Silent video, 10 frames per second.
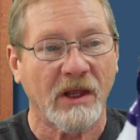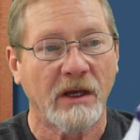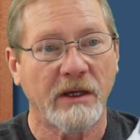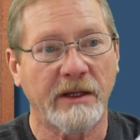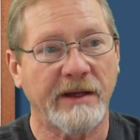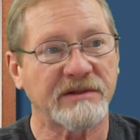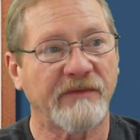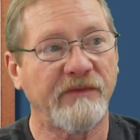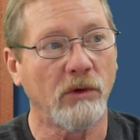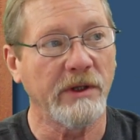It has a
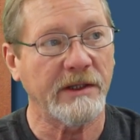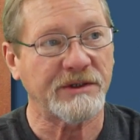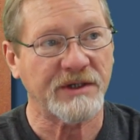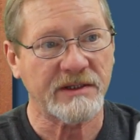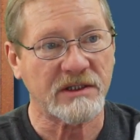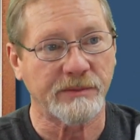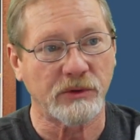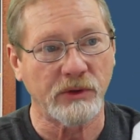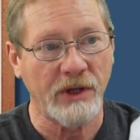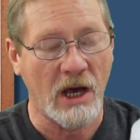fully
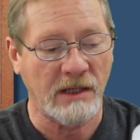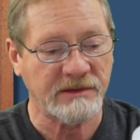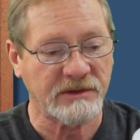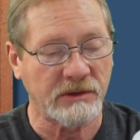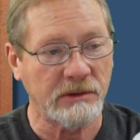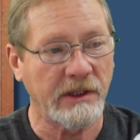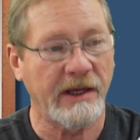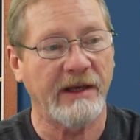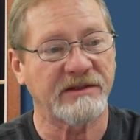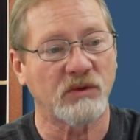adjustable nozzle. It
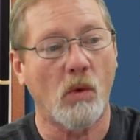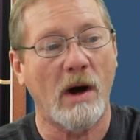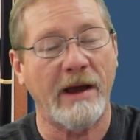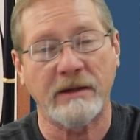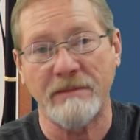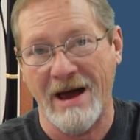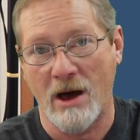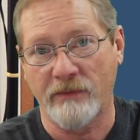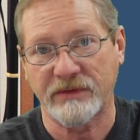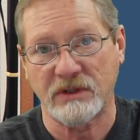has a wide
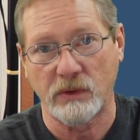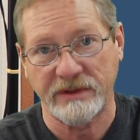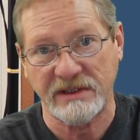mouth, so it's